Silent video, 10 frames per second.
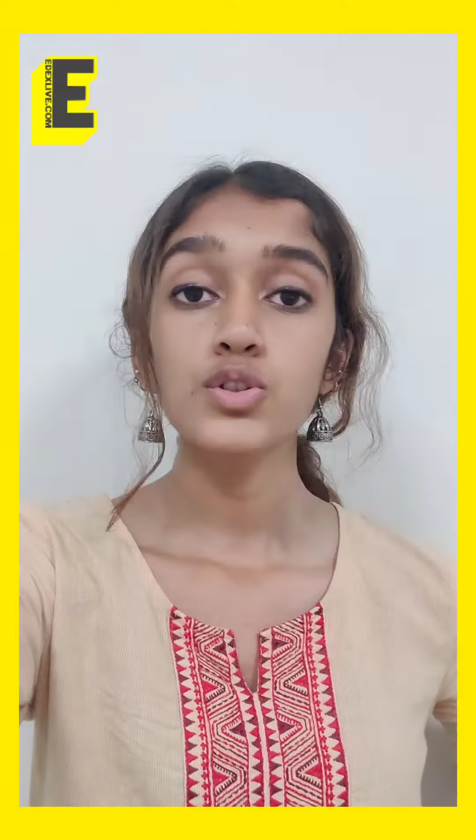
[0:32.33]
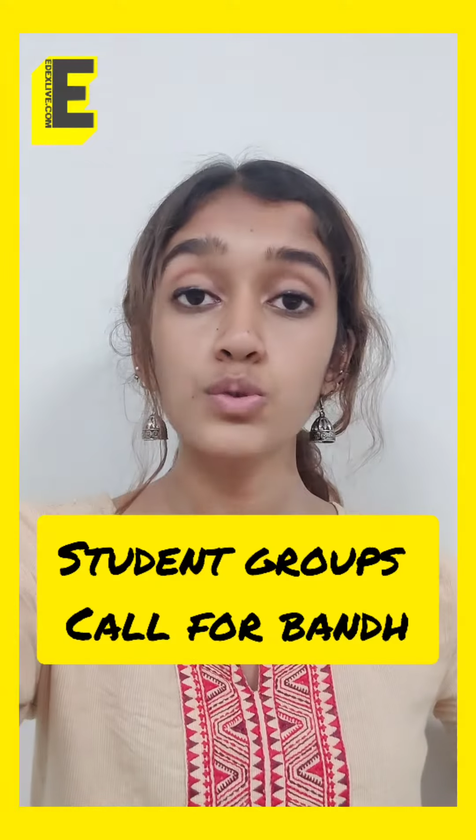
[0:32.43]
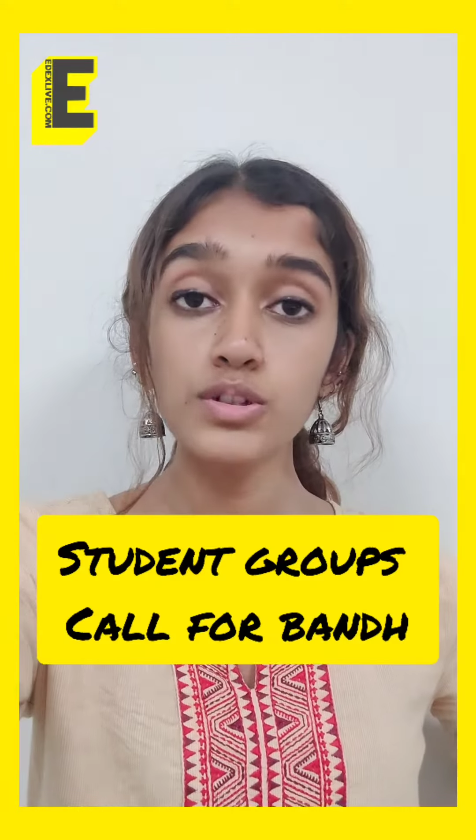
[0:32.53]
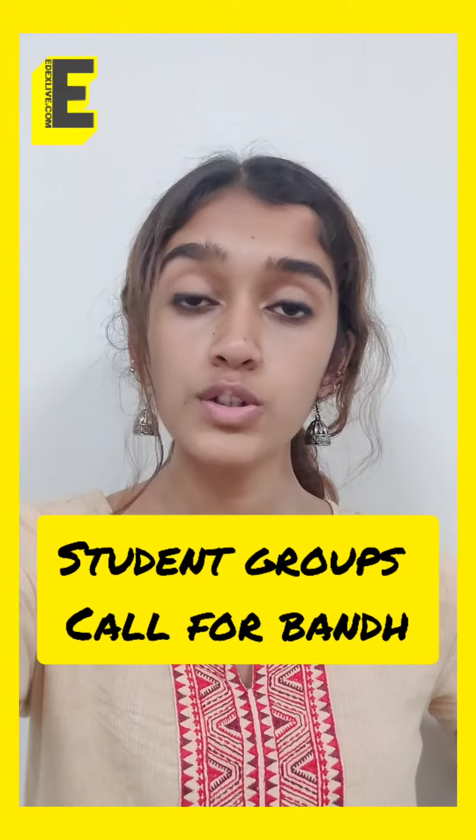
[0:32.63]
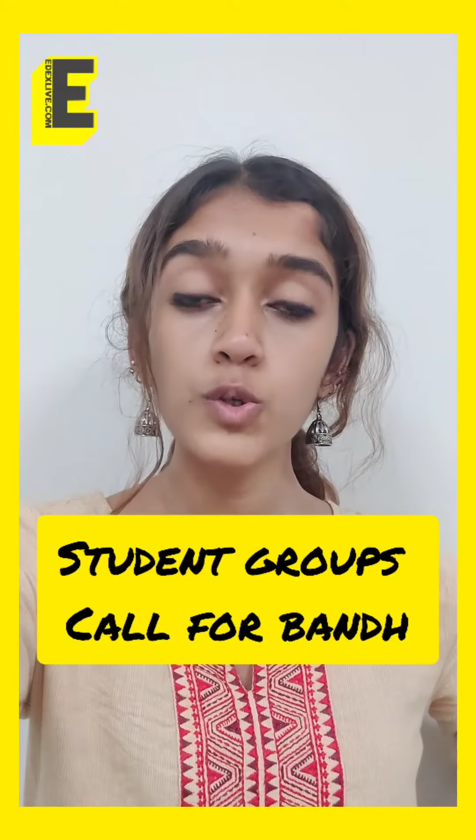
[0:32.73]

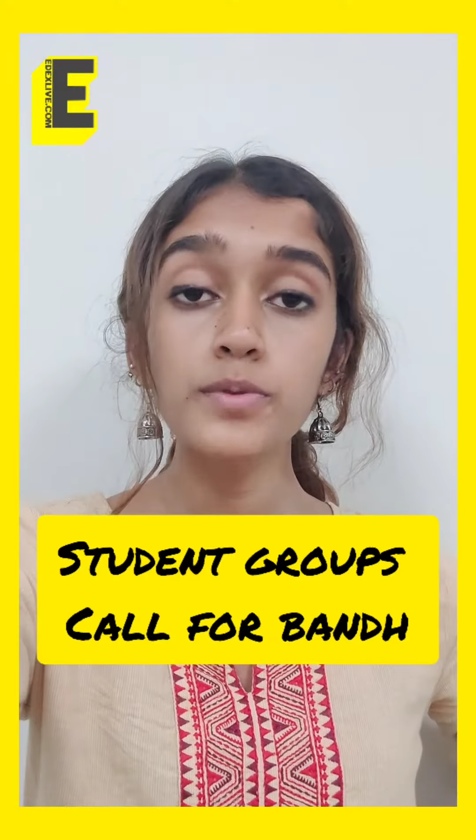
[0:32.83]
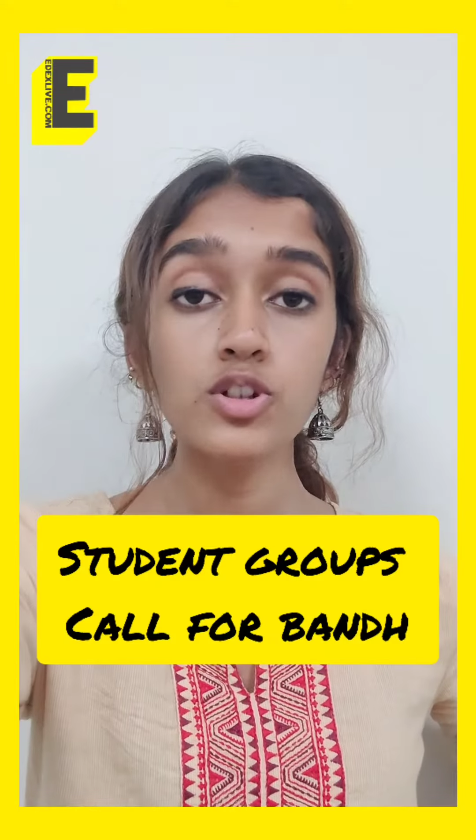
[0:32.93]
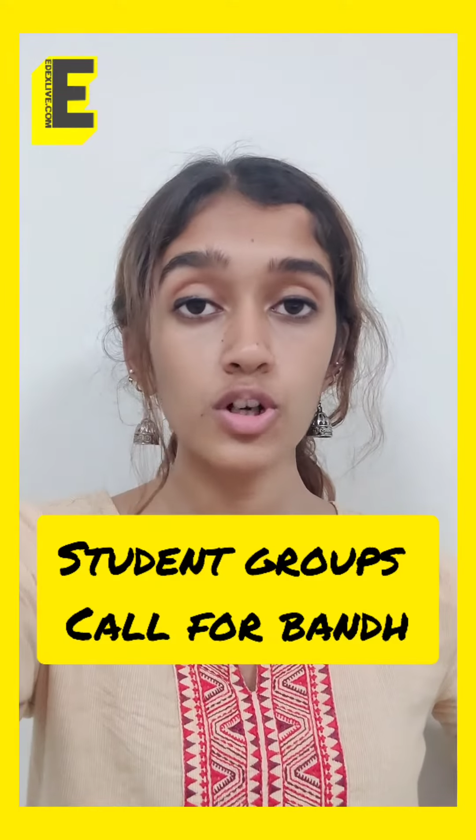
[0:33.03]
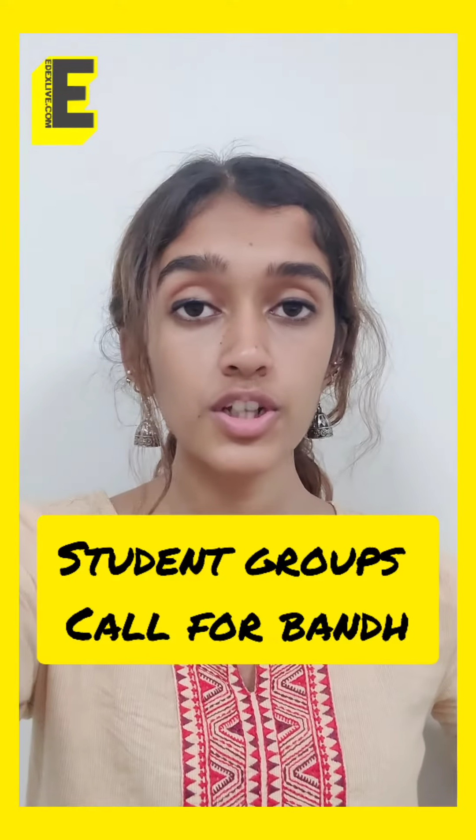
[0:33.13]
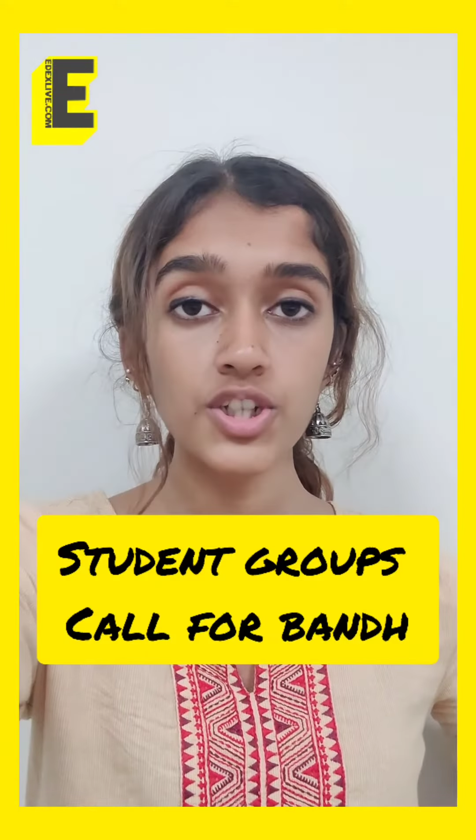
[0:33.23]
Student groups
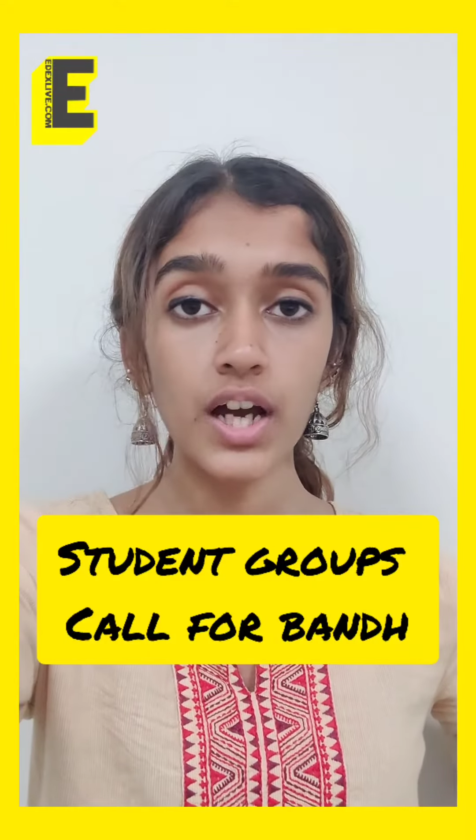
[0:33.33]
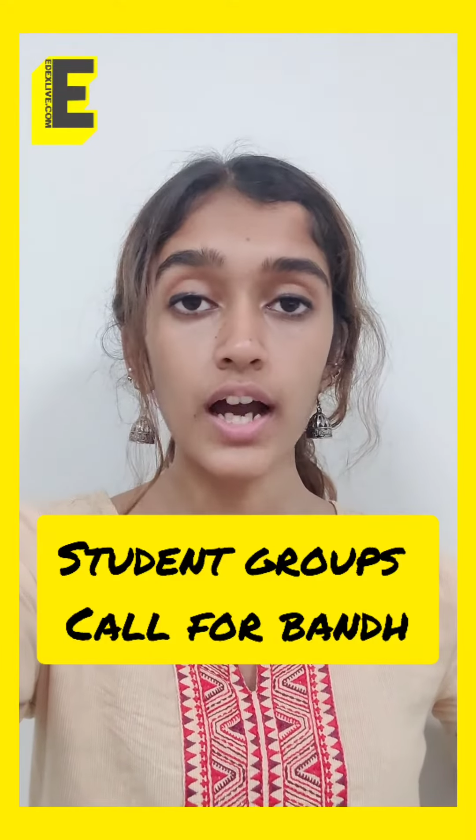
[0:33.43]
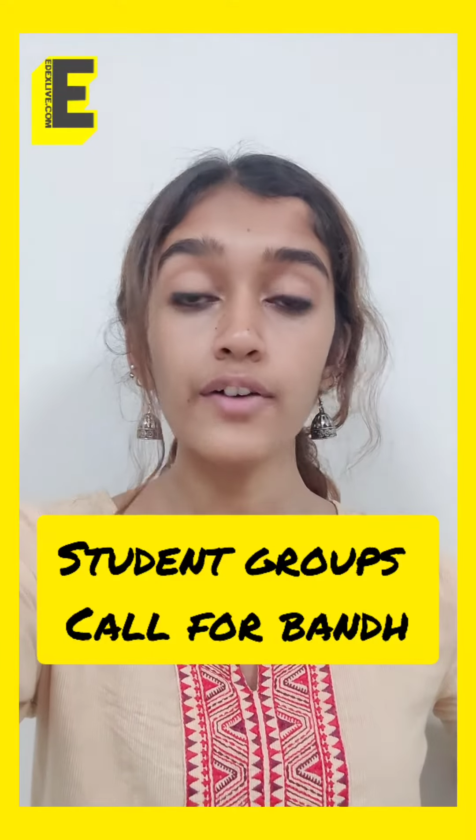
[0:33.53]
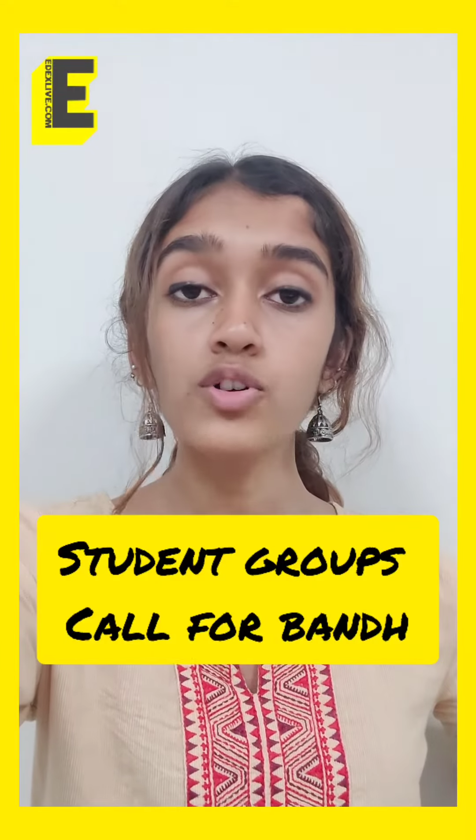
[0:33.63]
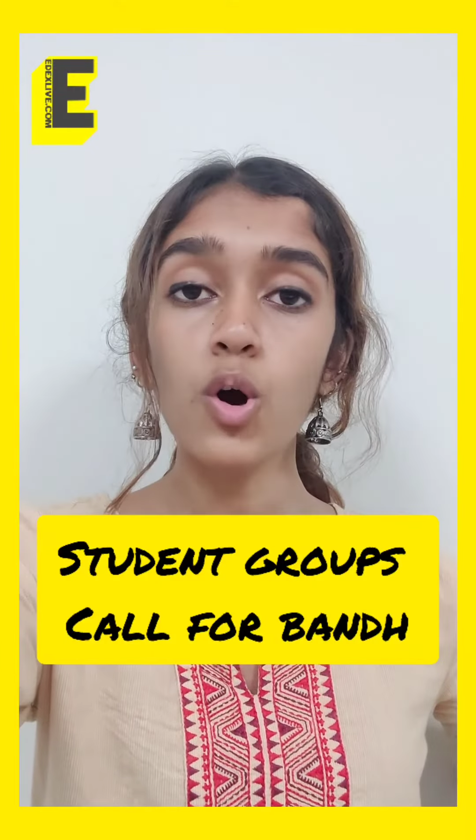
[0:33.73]
in
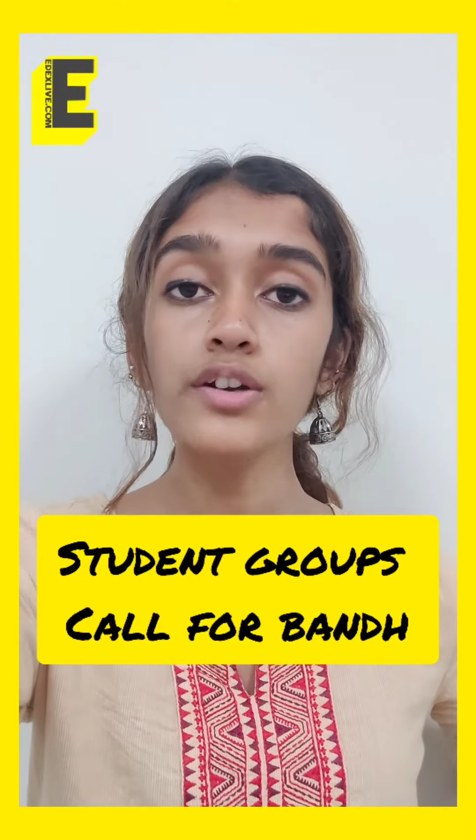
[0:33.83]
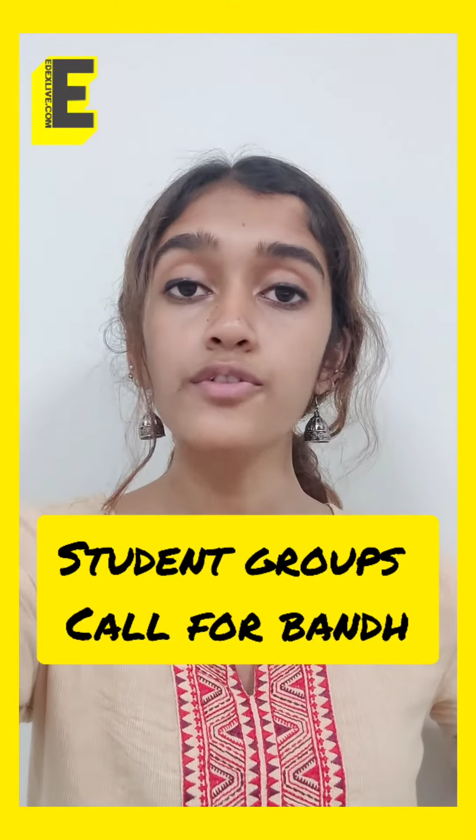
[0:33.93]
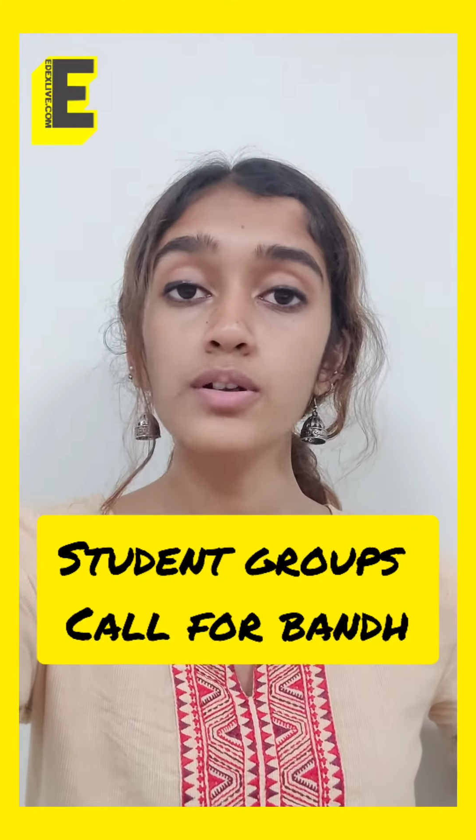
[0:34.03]
Odisha have called